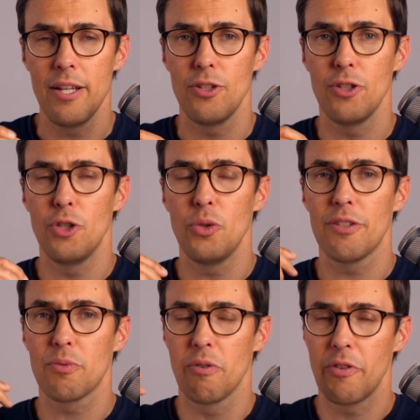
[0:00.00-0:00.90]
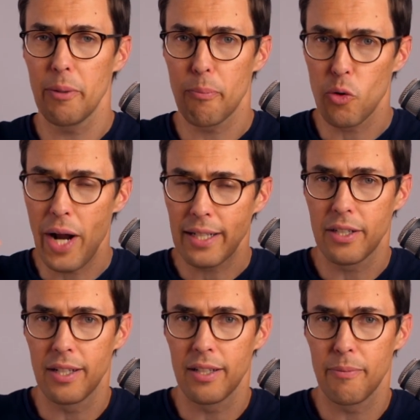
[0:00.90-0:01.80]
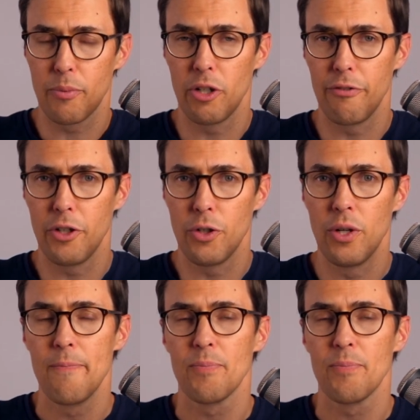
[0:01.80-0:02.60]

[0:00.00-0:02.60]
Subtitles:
You do this from a very practical point of view.